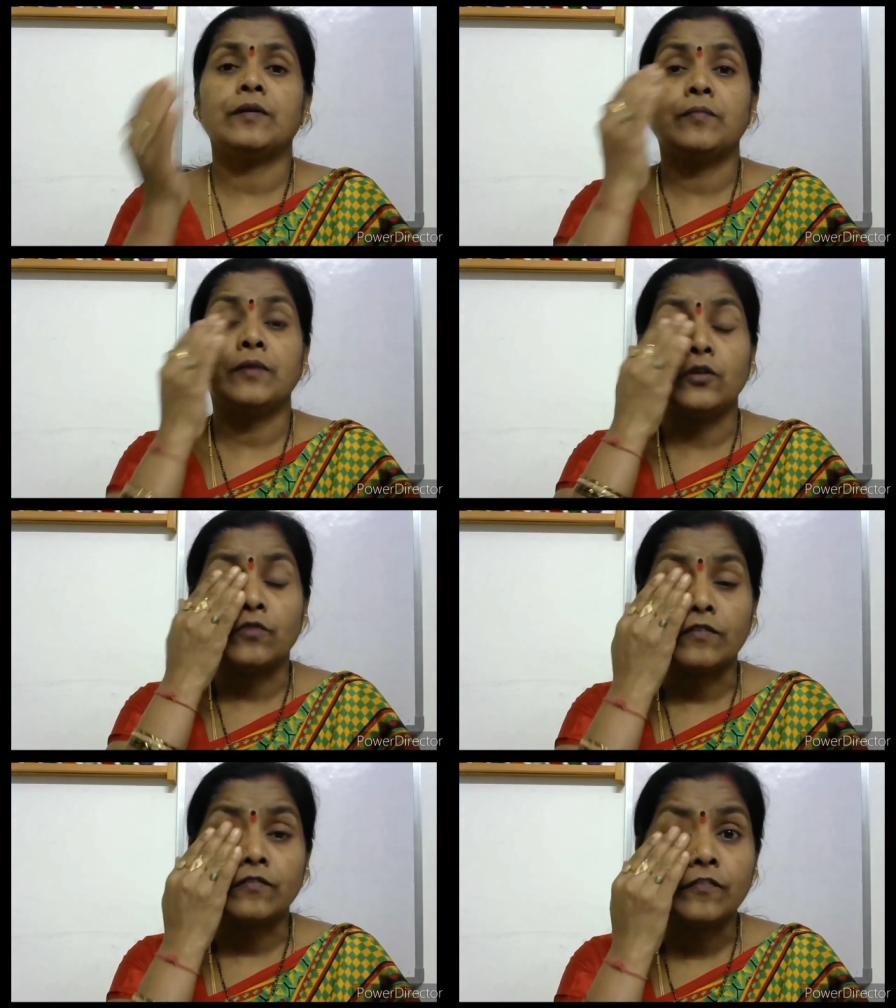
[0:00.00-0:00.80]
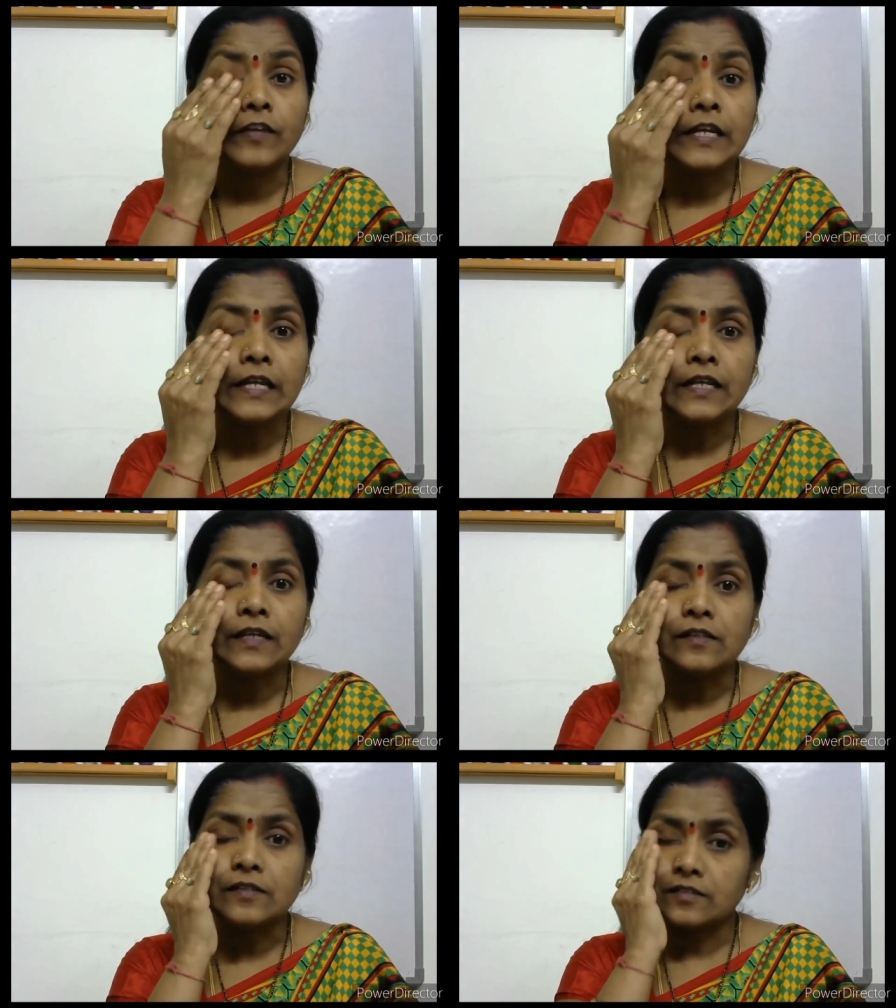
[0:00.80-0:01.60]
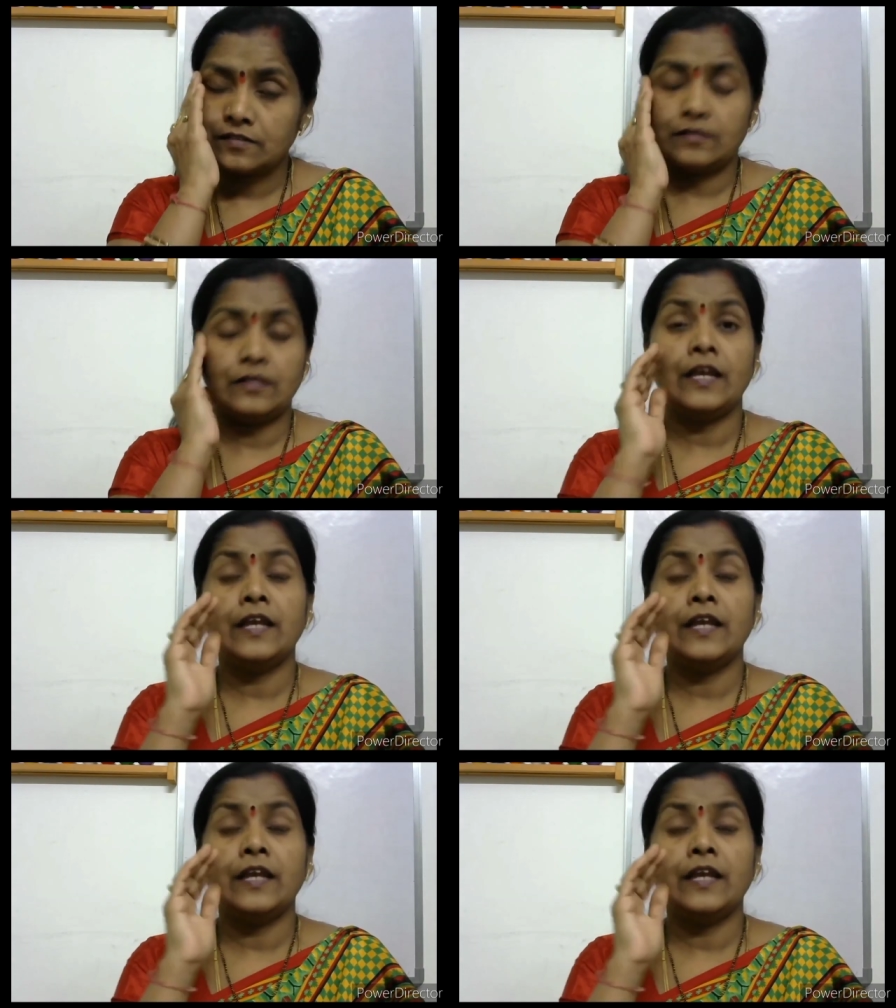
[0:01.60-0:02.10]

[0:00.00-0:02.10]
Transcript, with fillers: may be your feelings